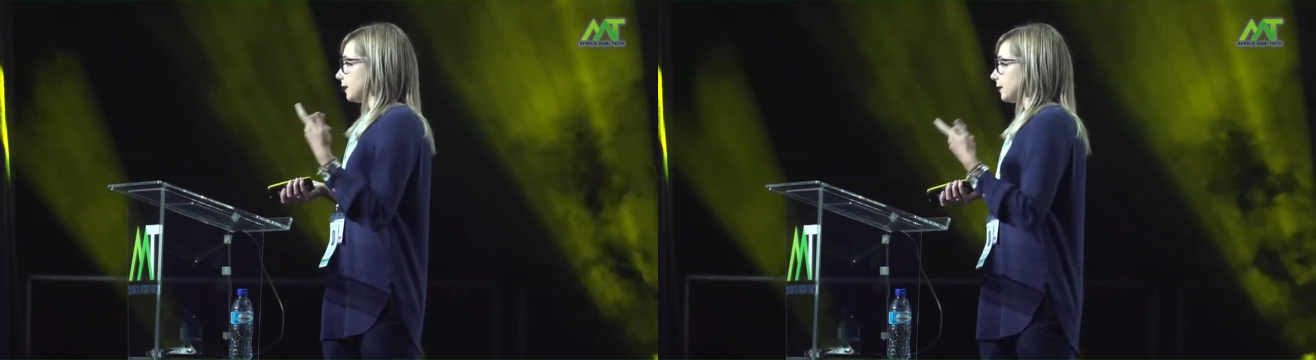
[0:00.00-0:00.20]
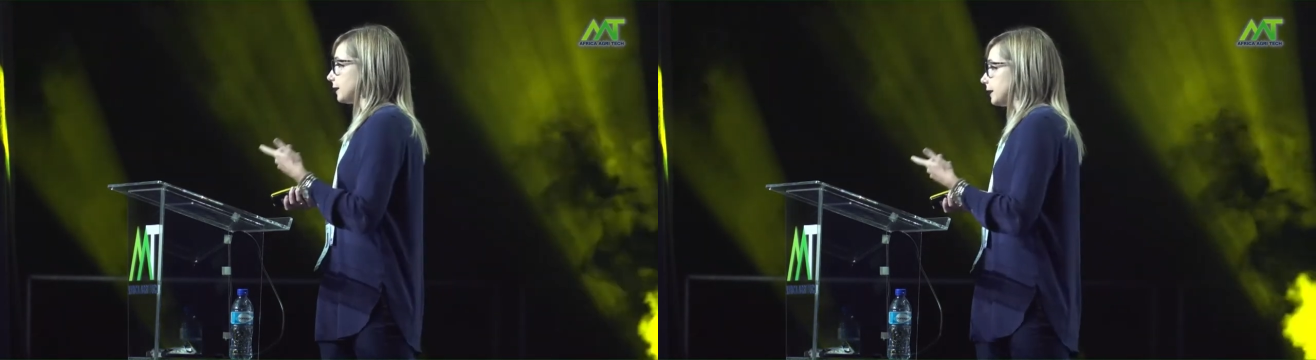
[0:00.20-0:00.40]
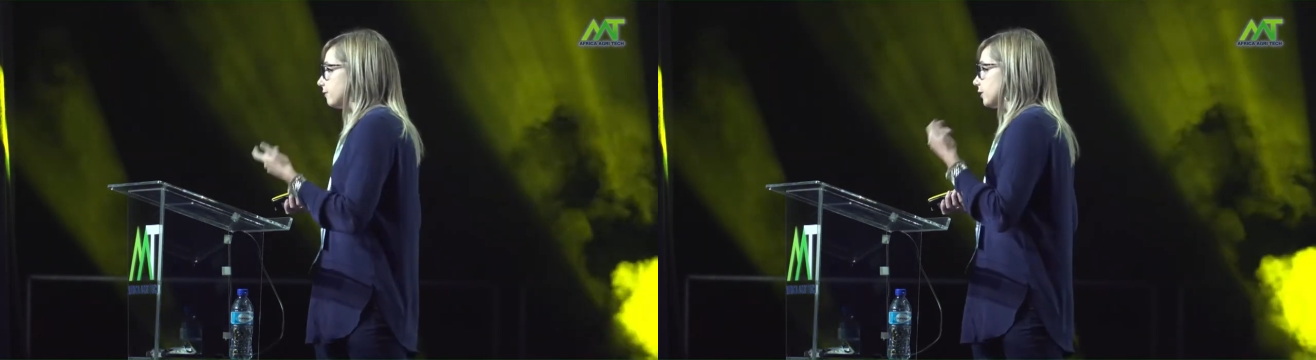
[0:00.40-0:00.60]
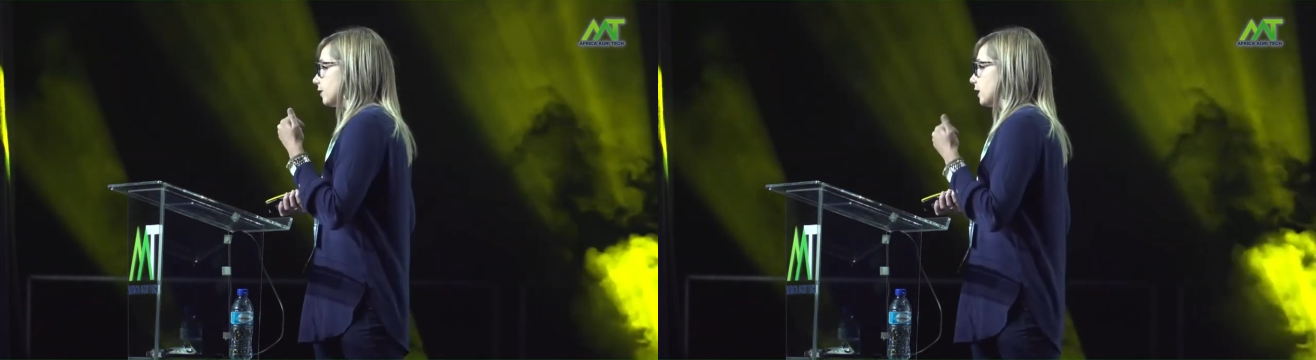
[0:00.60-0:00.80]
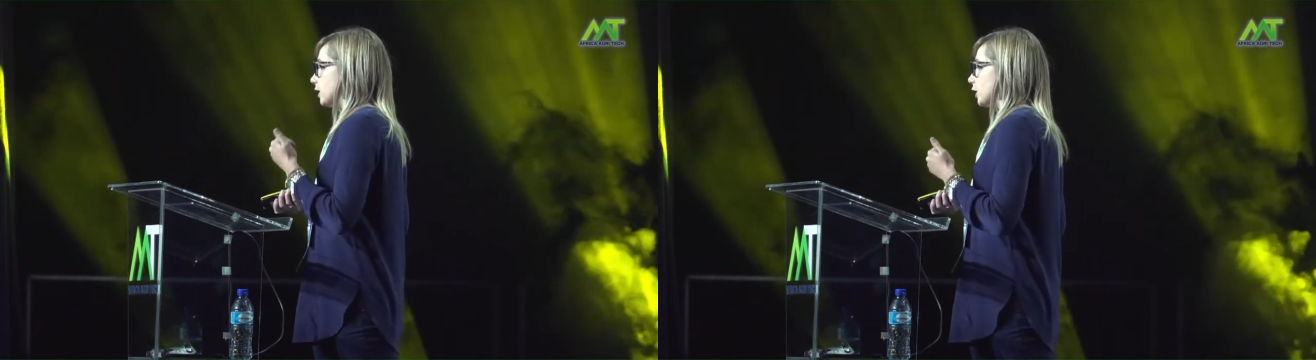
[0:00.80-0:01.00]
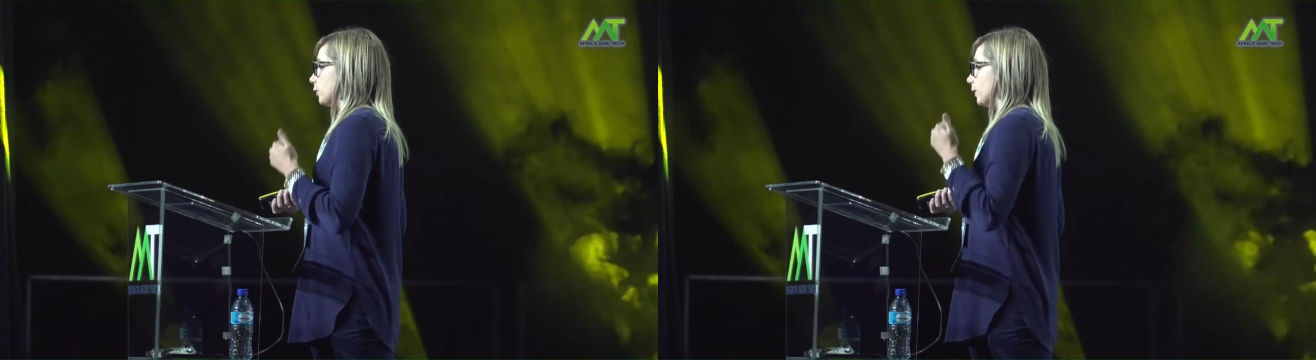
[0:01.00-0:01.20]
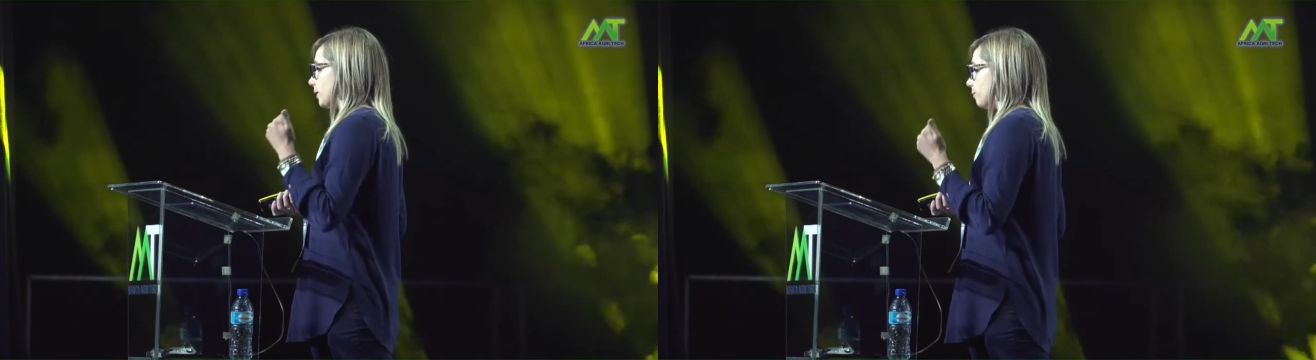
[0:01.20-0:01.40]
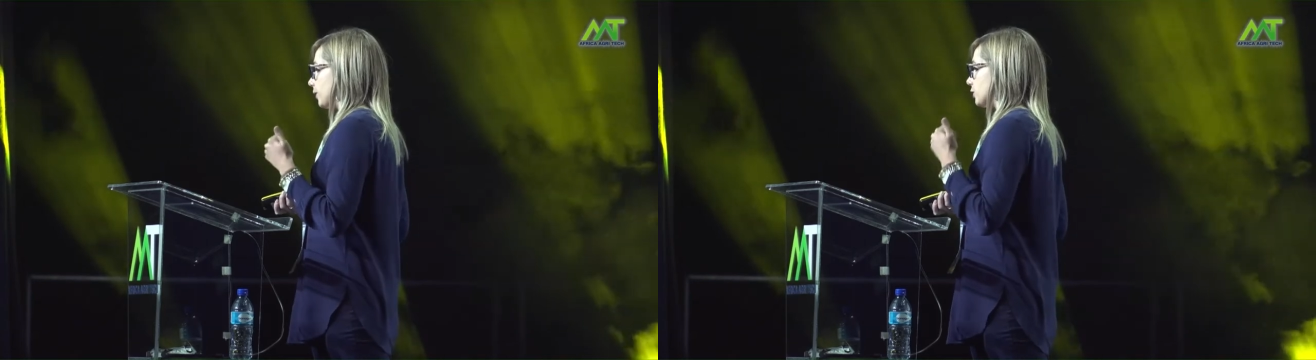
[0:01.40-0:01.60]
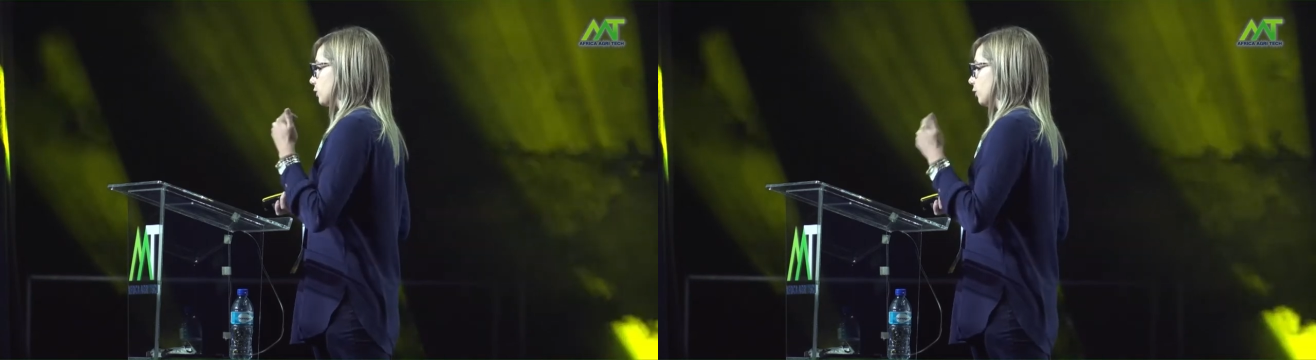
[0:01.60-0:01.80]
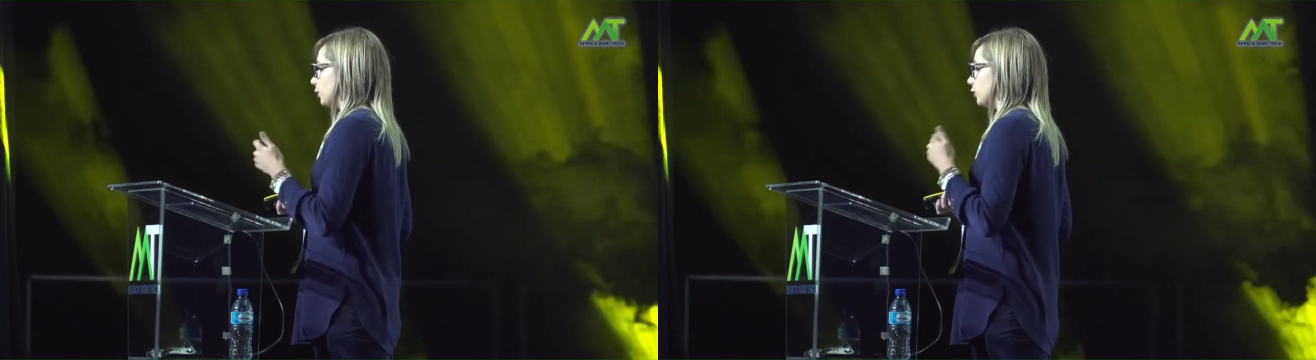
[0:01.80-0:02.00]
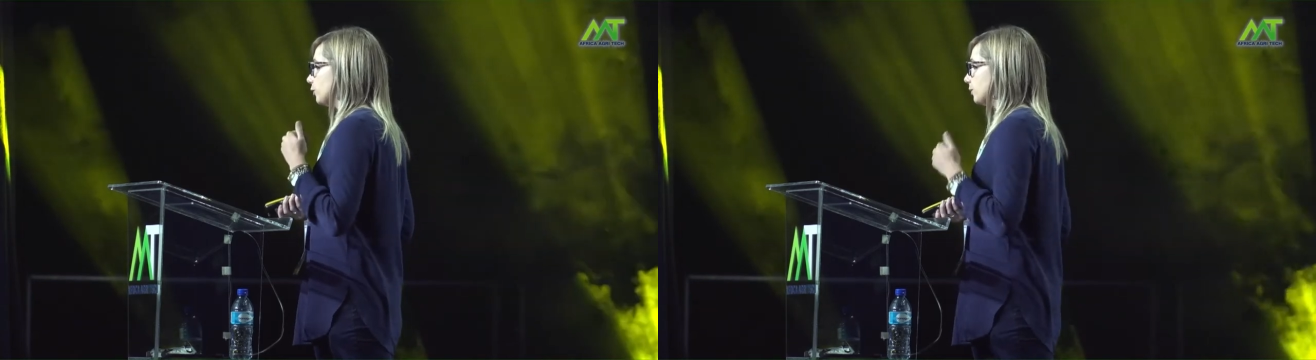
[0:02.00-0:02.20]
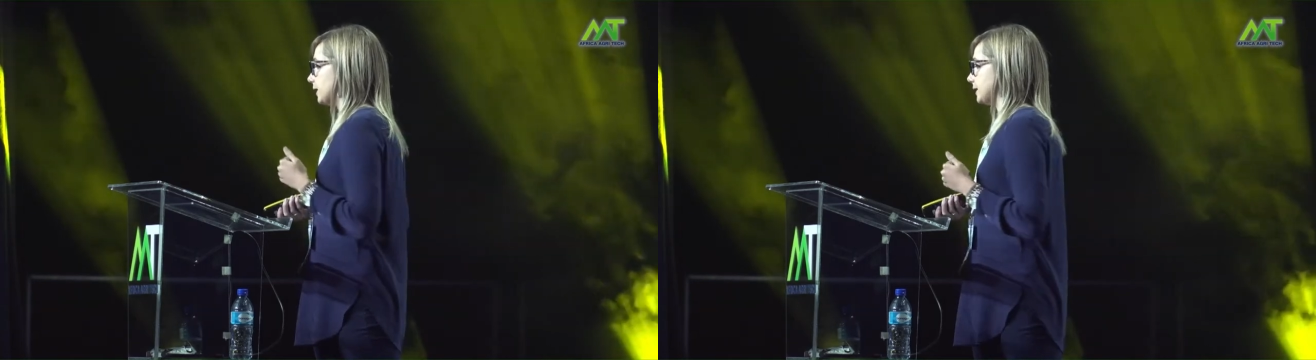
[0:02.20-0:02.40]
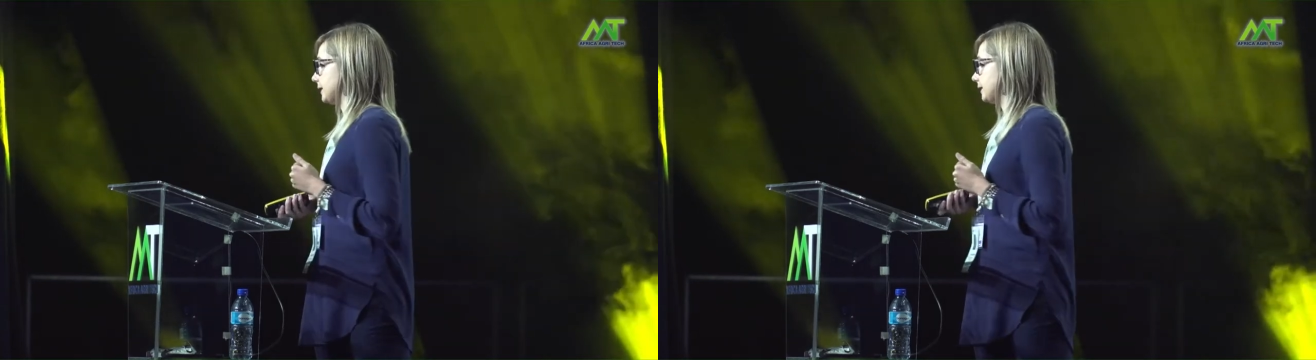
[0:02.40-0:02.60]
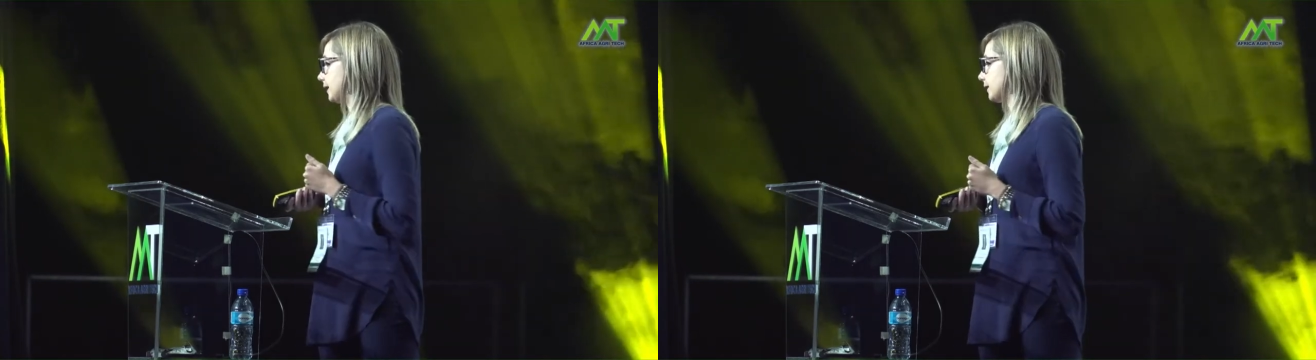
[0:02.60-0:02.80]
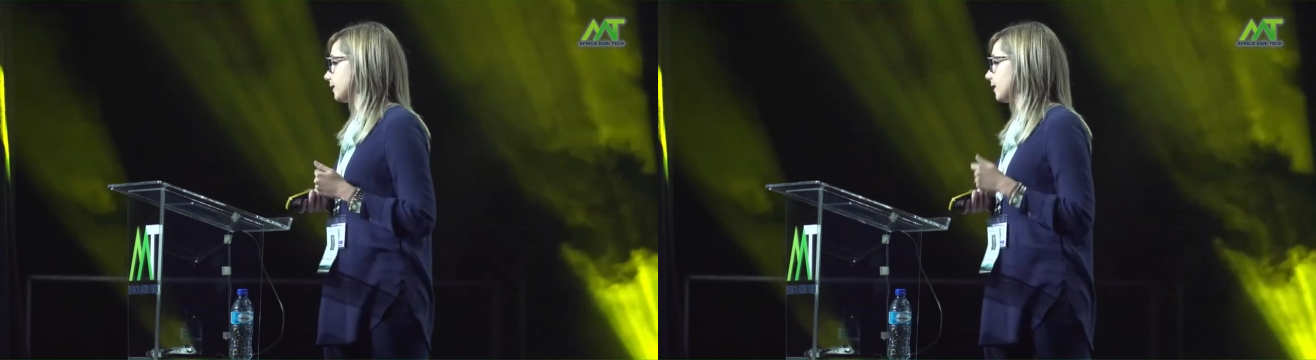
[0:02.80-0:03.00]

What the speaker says: Giving you an alert when a person or a human is detected,